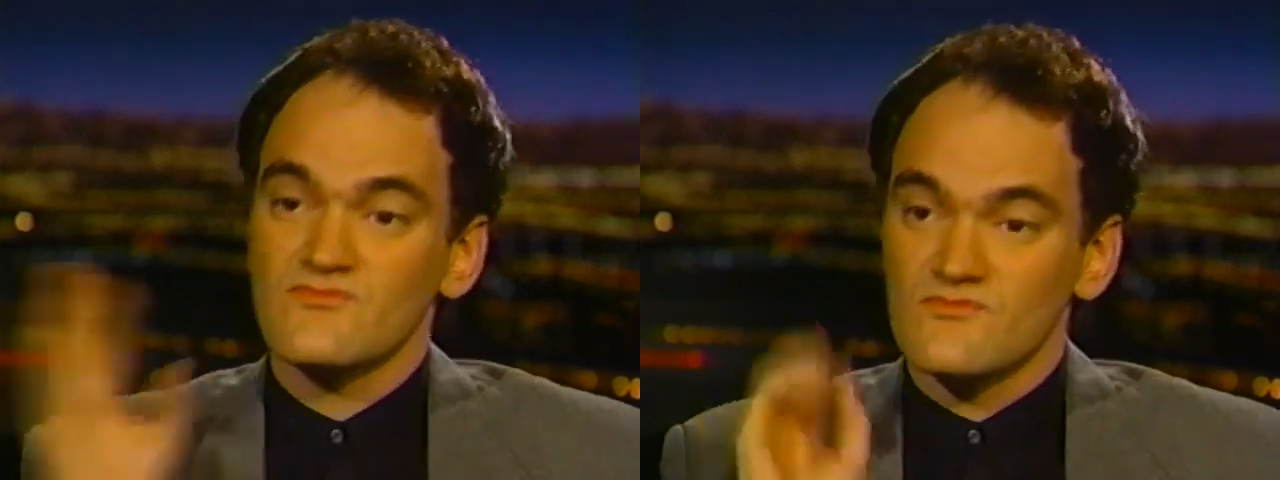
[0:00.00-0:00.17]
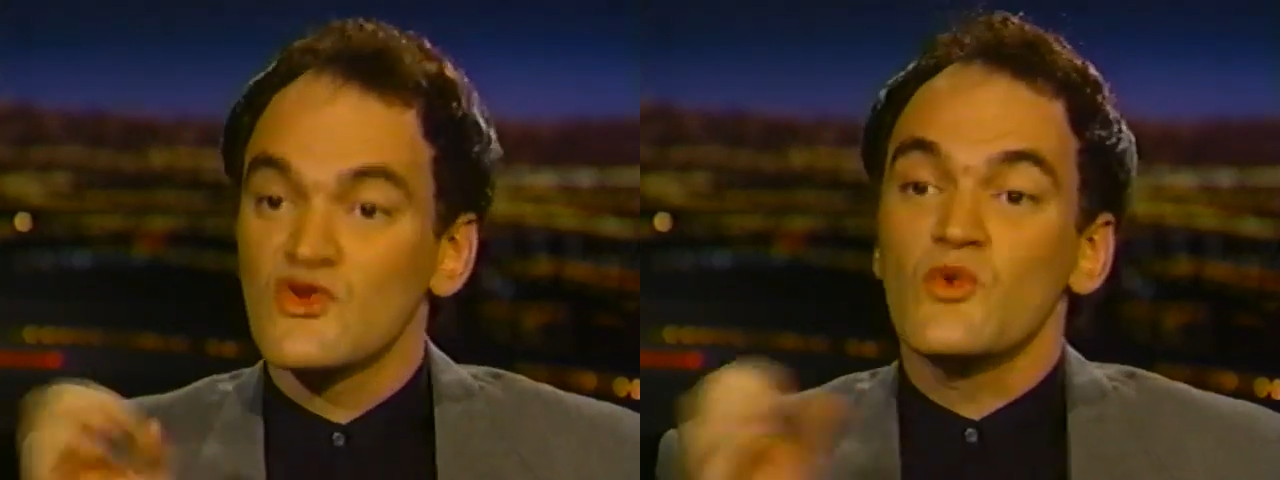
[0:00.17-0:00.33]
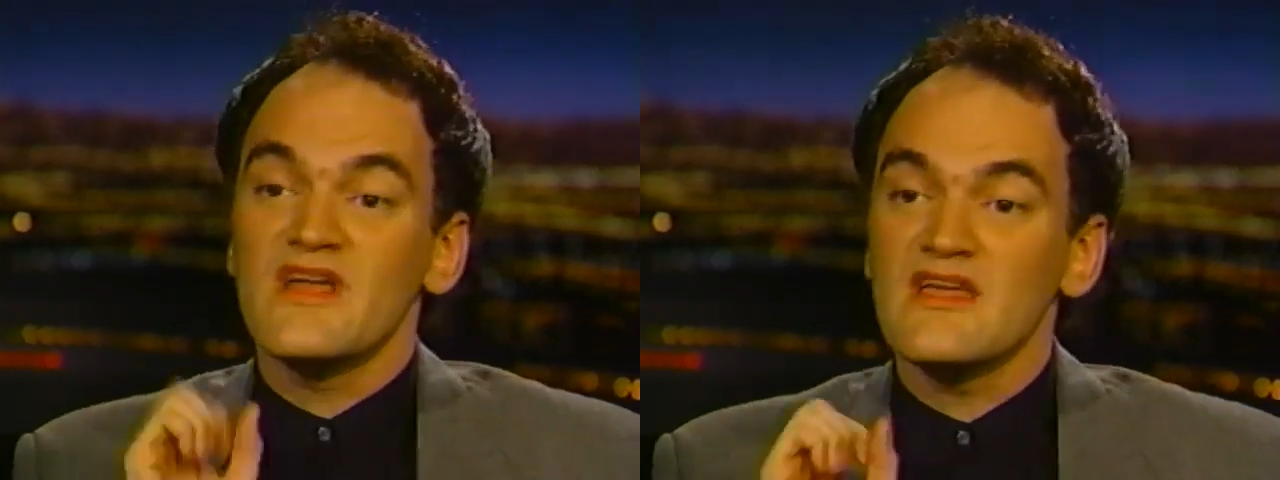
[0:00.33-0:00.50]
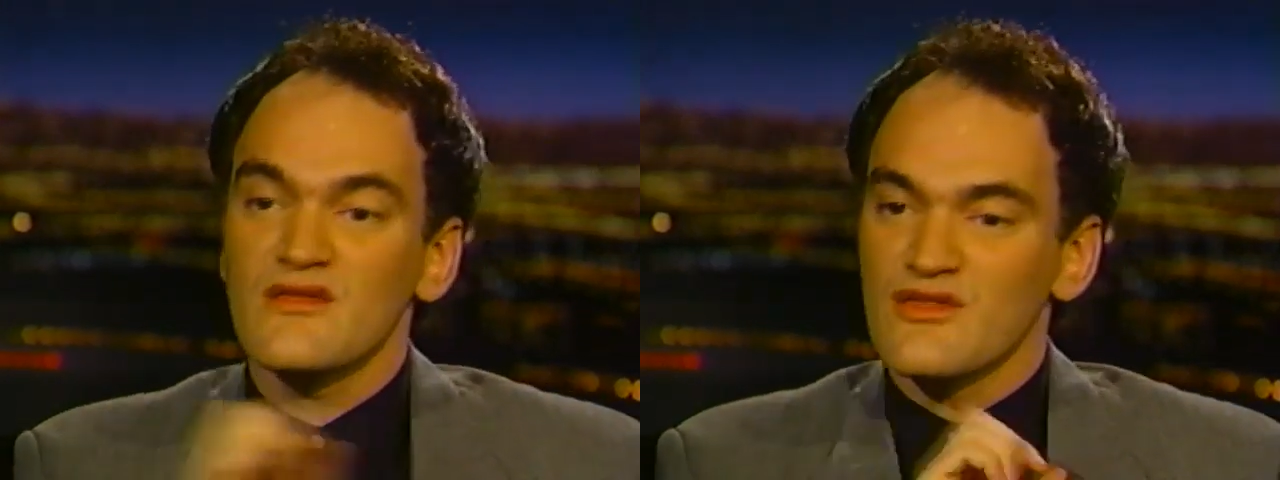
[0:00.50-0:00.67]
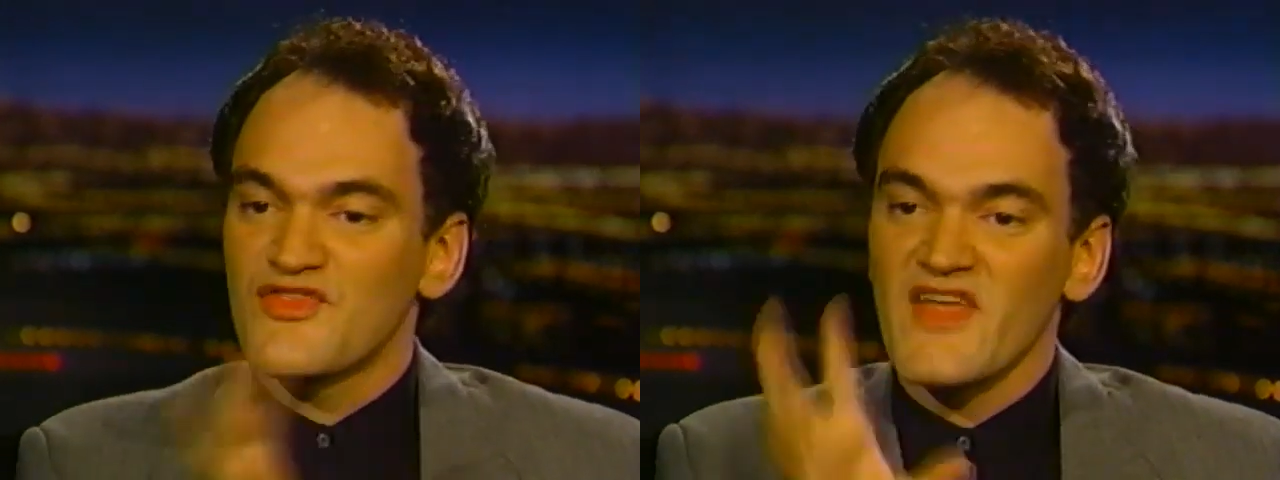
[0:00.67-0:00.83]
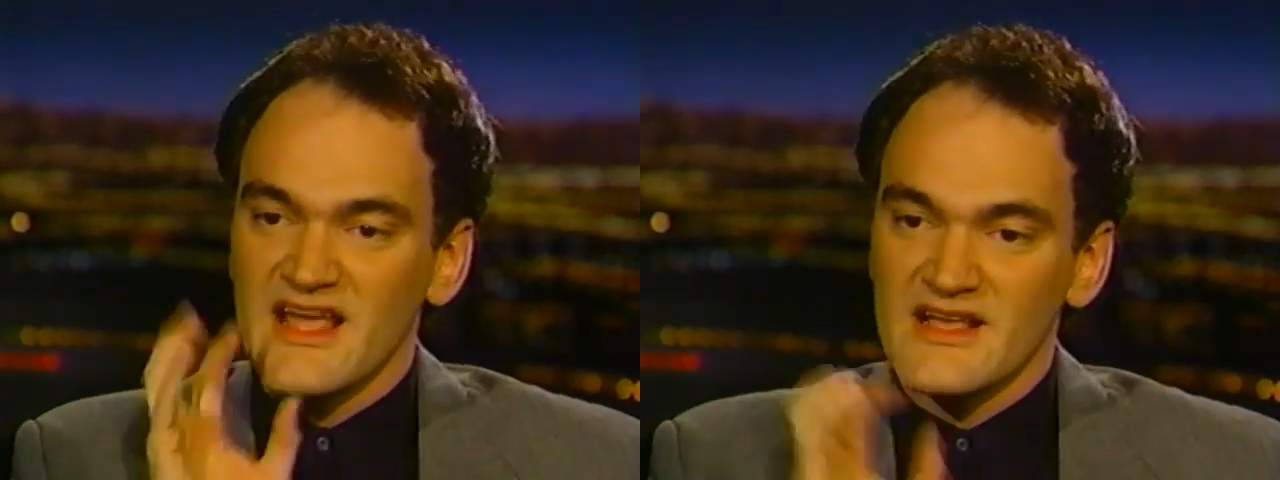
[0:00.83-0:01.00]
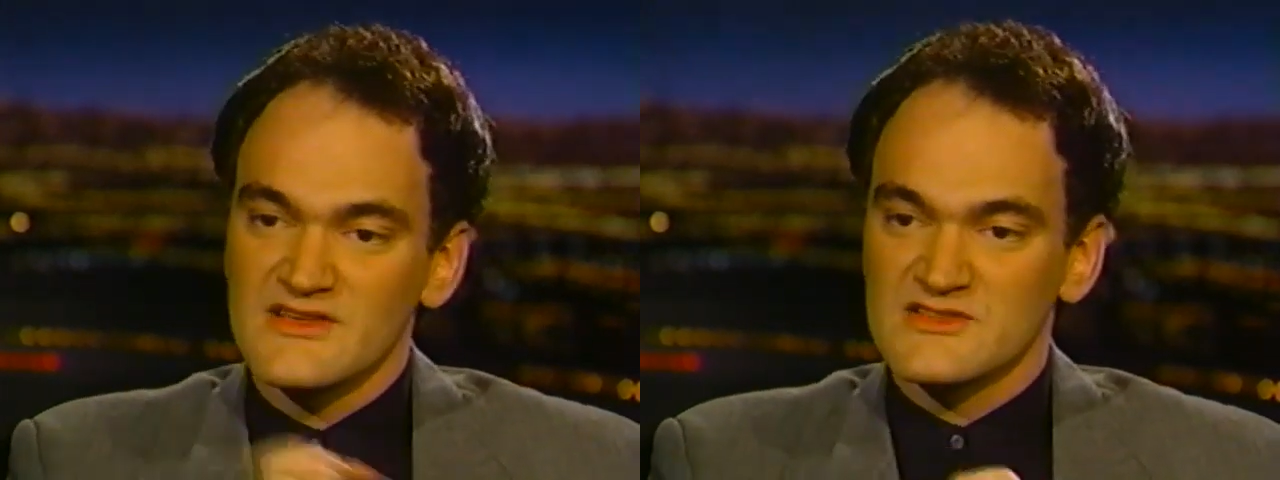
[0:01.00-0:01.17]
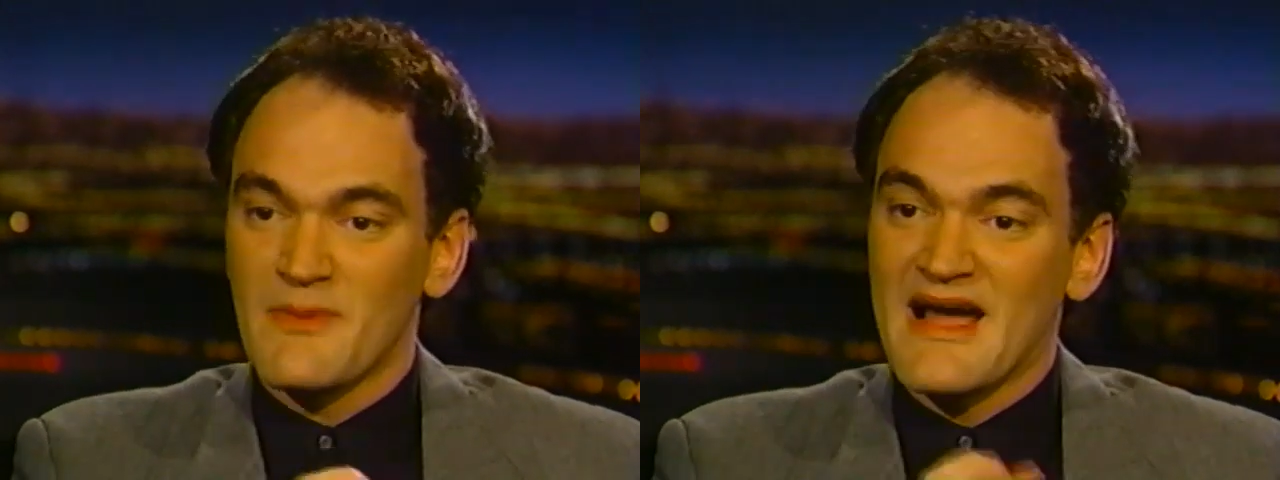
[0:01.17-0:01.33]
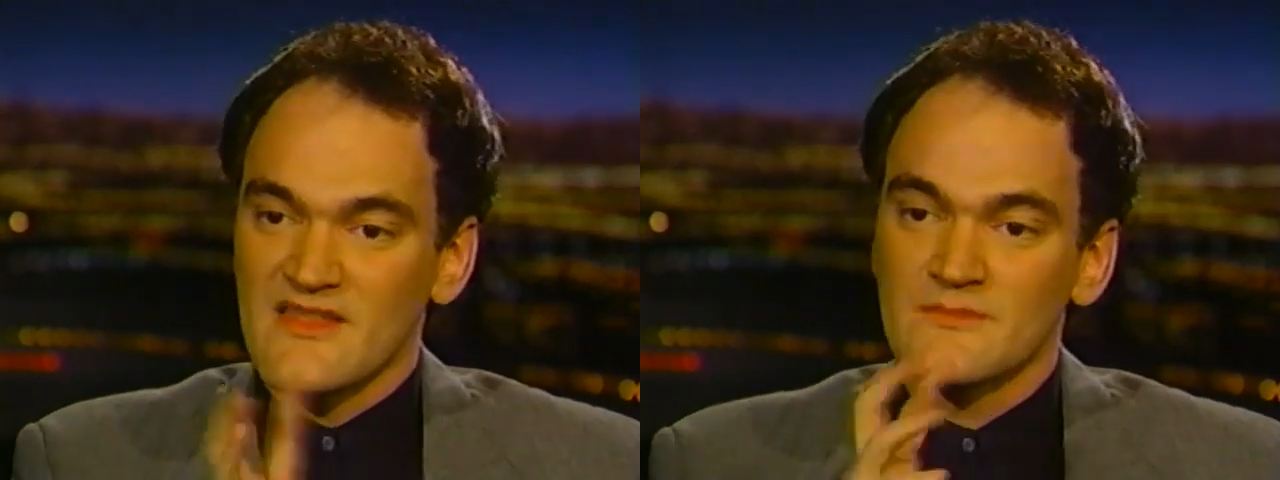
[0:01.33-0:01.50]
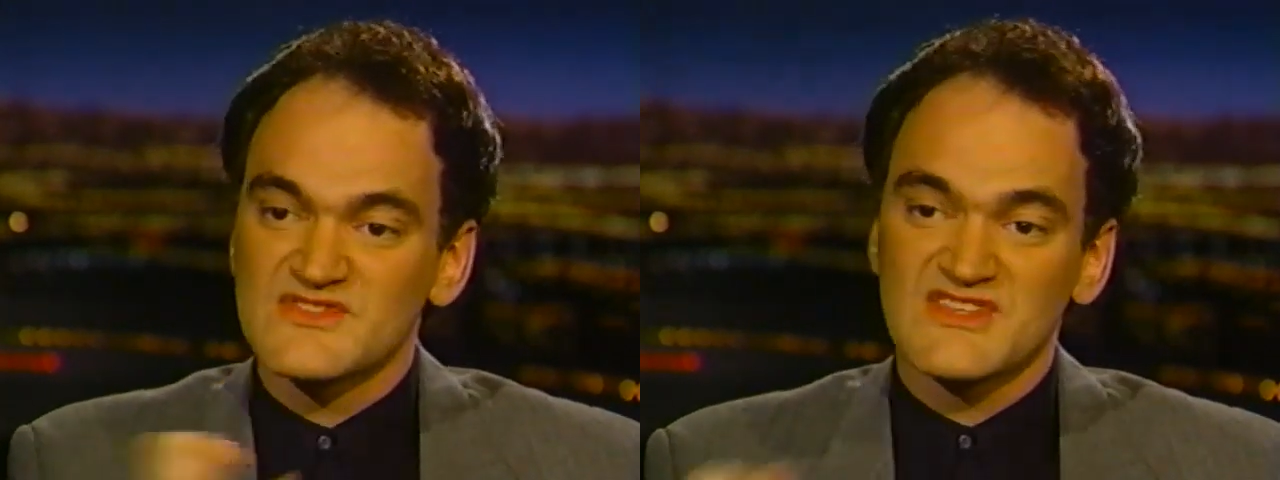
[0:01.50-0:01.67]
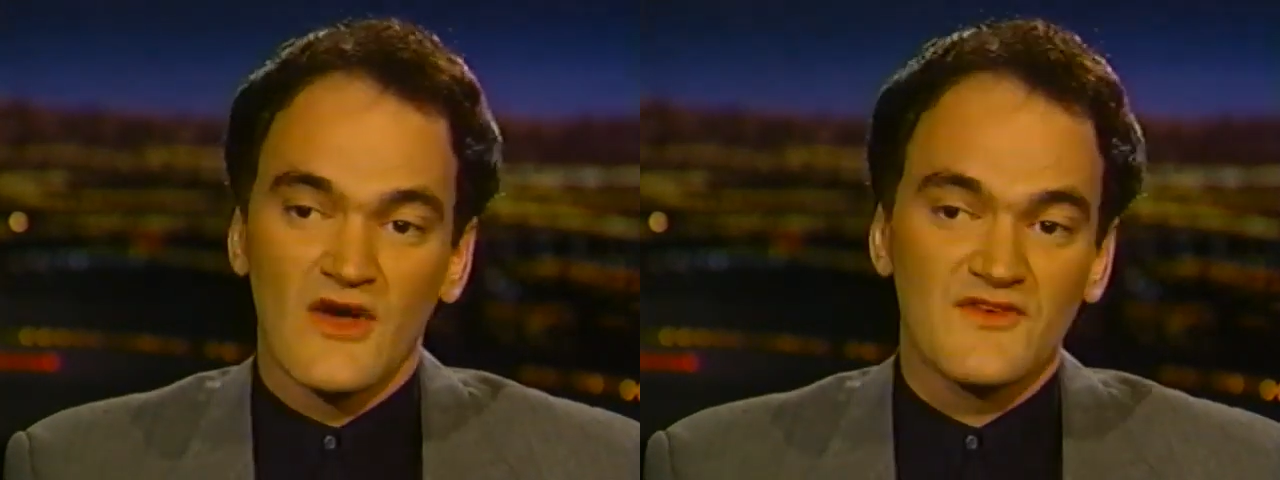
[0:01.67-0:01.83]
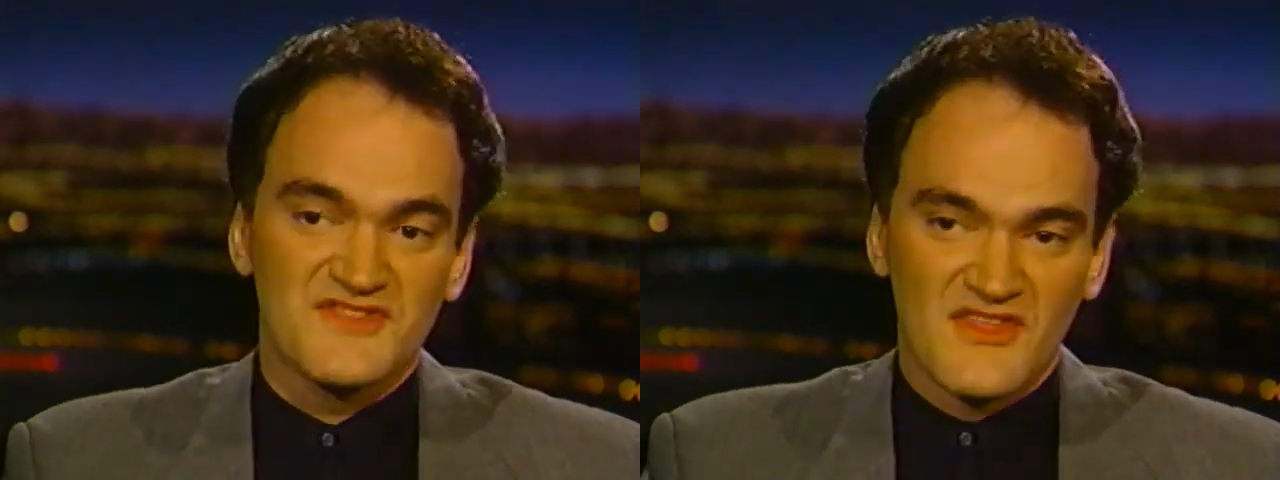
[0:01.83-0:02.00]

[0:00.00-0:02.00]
doing things by themselves